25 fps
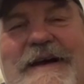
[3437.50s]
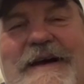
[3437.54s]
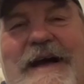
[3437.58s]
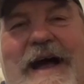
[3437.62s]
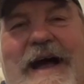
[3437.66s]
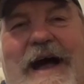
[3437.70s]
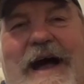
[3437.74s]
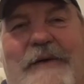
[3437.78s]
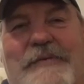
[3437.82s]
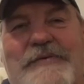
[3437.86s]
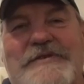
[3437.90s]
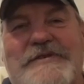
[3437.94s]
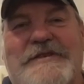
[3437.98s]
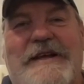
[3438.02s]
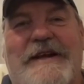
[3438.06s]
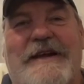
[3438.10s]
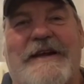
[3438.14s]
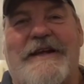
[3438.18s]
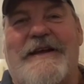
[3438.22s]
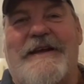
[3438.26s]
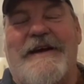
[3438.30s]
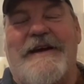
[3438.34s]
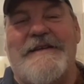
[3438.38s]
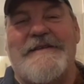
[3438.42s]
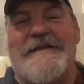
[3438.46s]
I was going
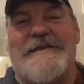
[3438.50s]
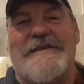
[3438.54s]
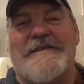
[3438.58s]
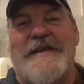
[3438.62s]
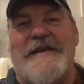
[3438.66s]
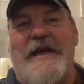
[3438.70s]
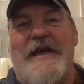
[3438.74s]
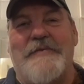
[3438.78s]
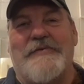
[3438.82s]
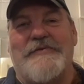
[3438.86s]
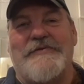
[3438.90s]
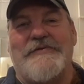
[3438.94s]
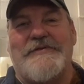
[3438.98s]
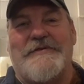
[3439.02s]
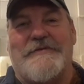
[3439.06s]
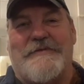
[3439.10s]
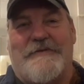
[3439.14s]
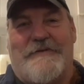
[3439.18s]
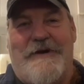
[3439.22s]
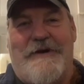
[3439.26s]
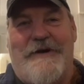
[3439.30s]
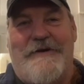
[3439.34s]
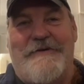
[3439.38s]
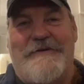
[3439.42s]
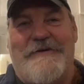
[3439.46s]
to cut Sable's
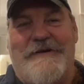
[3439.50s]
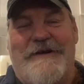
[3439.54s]
throat.